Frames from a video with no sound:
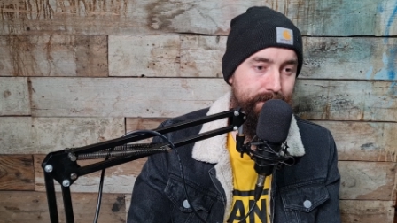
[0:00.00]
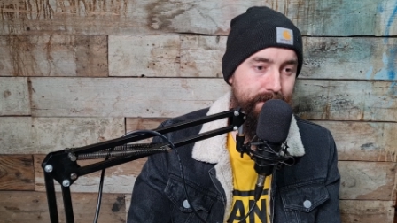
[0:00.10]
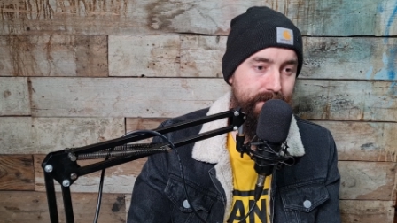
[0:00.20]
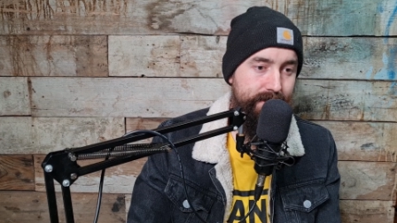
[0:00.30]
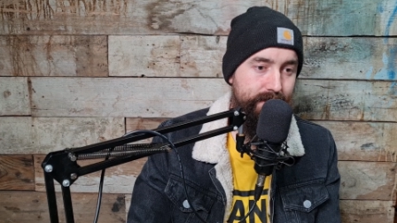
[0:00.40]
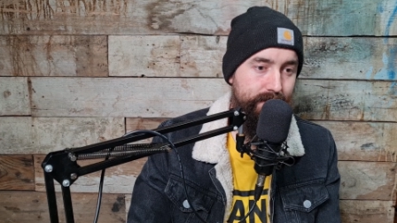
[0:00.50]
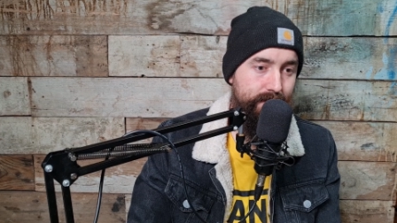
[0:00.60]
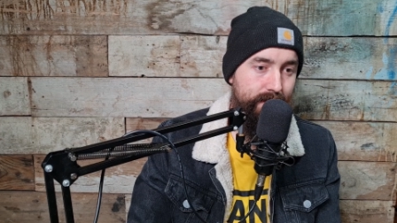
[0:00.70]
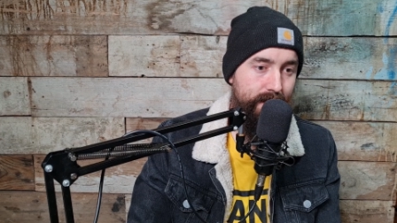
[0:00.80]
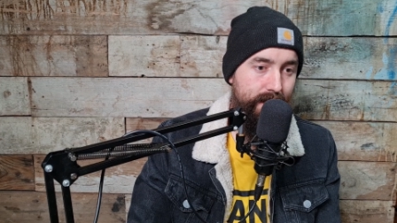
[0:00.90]
pretty
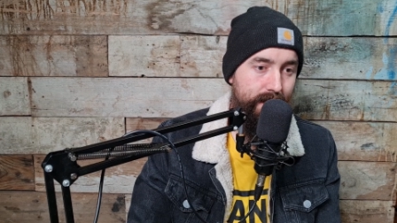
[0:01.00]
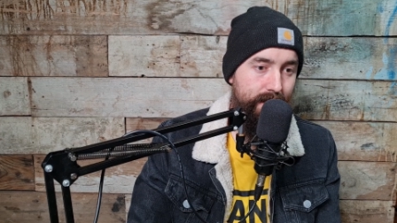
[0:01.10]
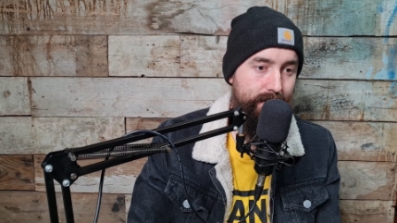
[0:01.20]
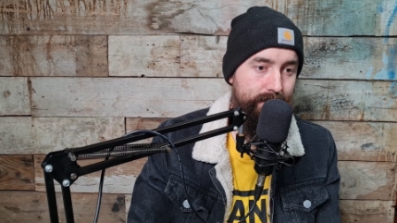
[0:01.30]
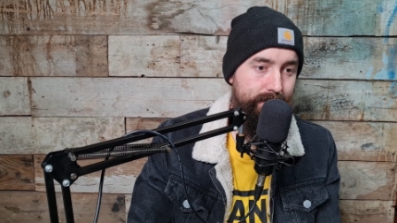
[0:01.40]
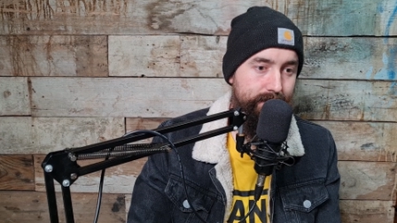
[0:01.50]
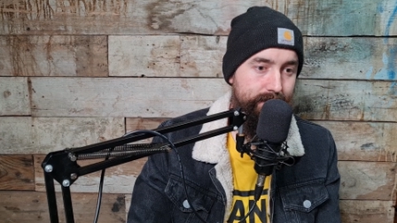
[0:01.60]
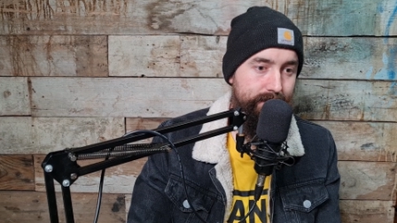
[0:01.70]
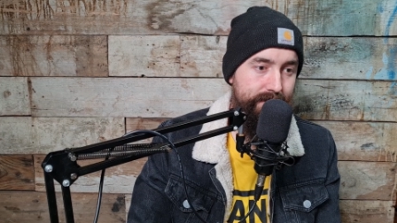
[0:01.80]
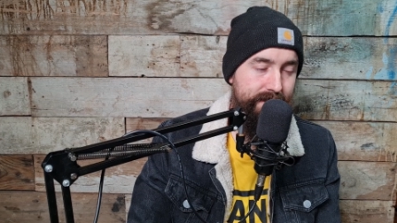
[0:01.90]
sure um,
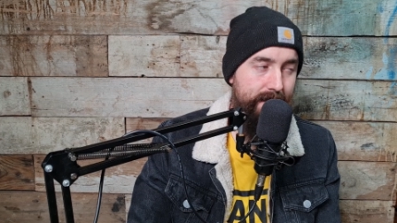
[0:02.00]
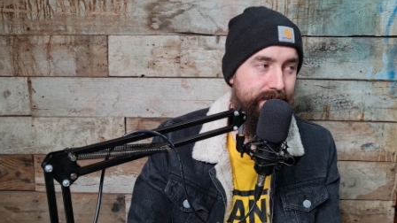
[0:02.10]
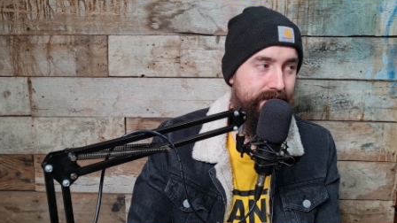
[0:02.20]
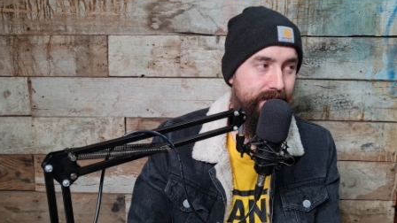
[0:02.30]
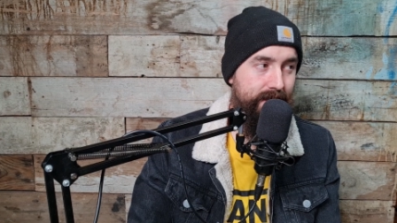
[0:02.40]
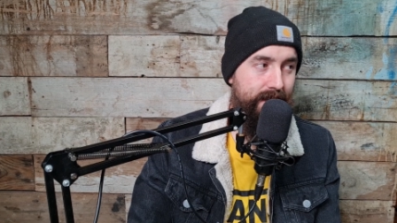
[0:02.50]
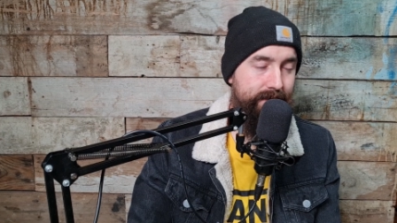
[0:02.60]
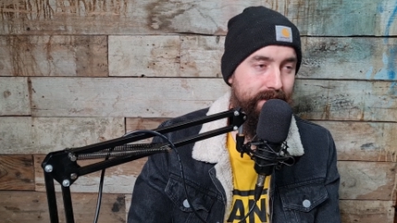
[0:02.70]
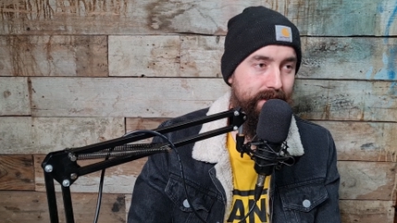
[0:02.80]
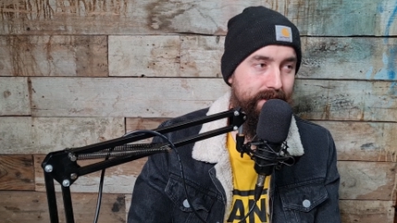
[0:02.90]
Jameson have
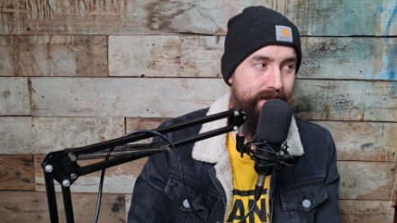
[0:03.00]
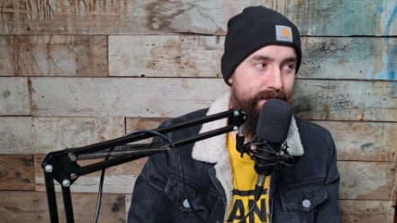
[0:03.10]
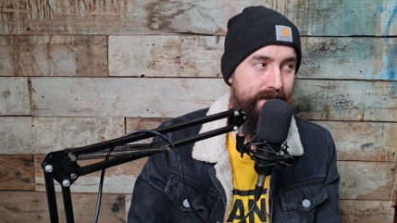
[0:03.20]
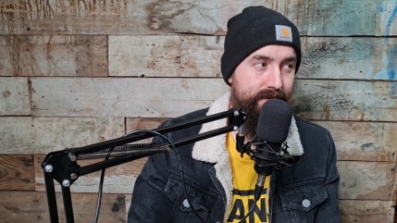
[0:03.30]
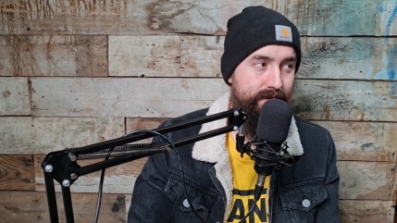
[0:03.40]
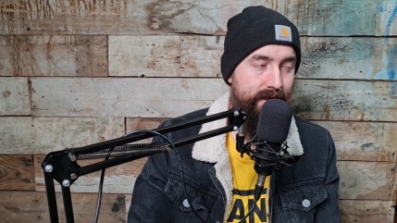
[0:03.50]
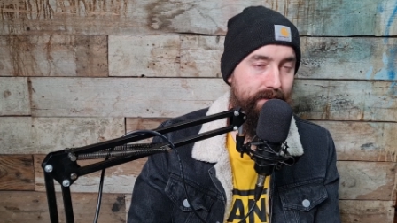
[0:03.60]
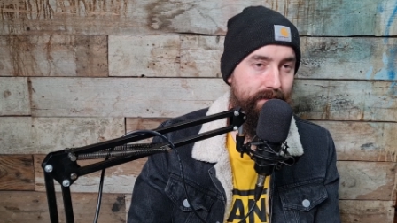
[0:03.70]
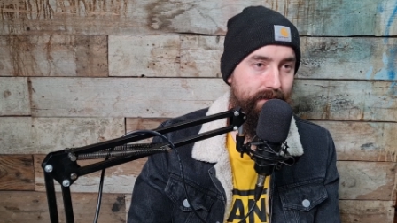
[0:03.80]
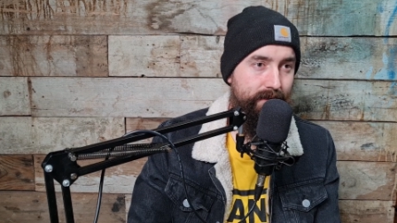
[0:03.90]
a special
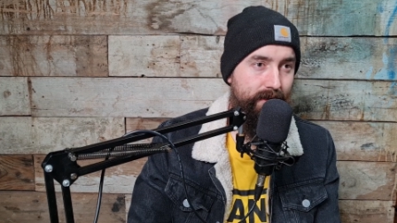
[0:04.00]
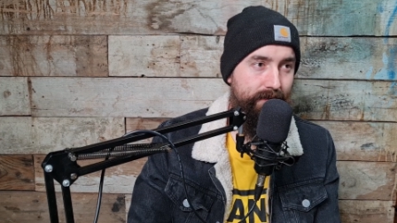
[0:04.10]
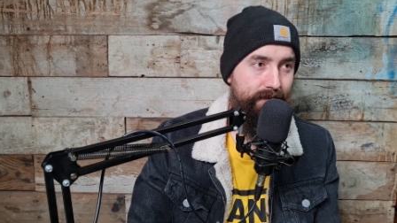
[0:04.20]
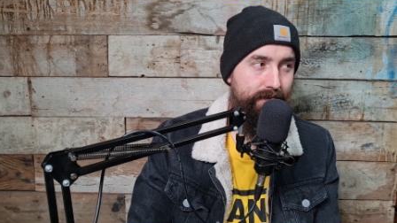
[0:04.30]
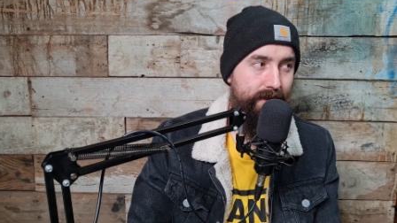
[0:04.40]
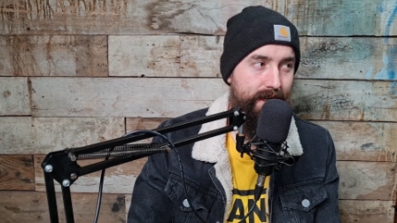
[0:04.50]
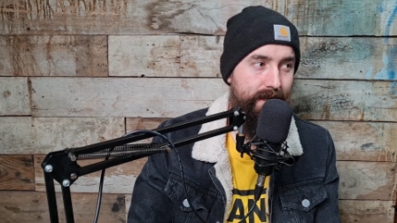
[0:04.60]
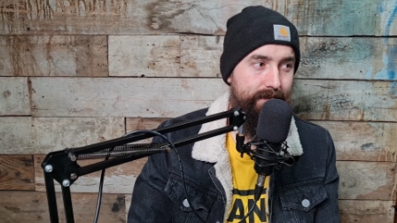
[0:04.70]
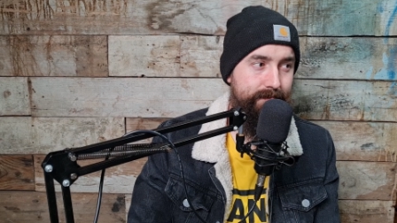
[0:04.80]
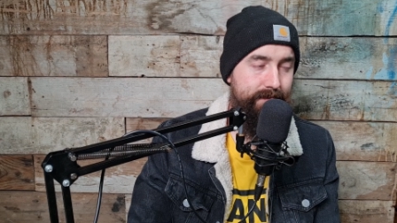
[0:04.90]
run of
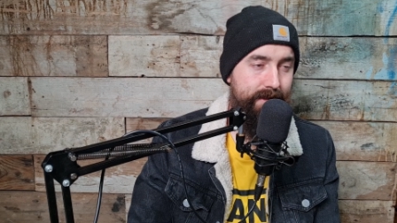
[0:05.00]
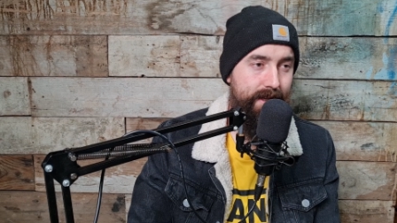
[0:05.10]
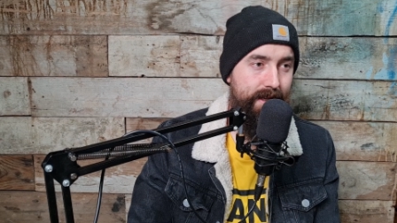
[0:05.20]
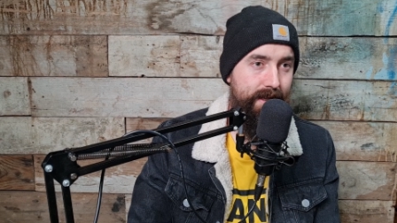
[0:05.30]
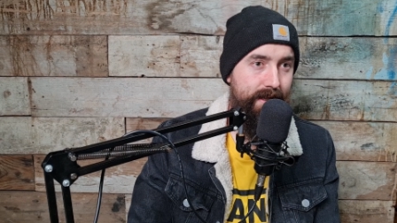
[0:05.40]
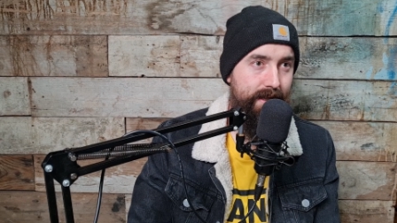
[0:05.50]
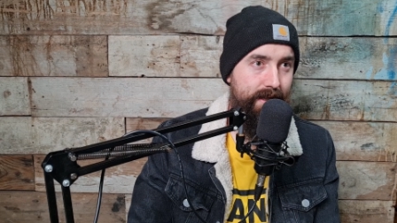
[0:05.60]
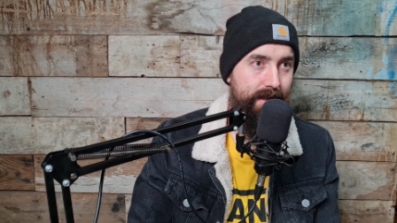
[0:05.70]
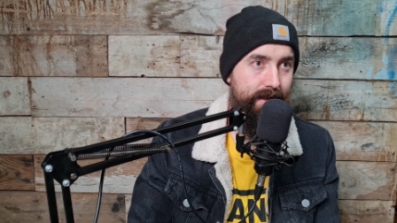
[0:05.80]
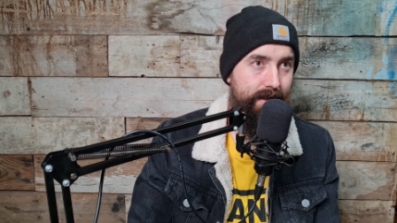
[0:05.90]
um,
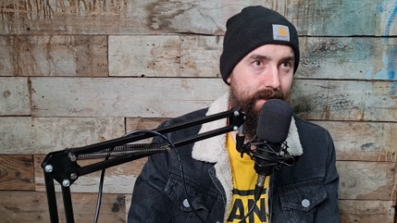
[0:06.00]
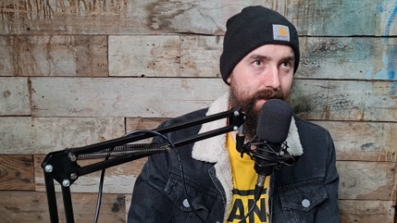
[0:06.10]
their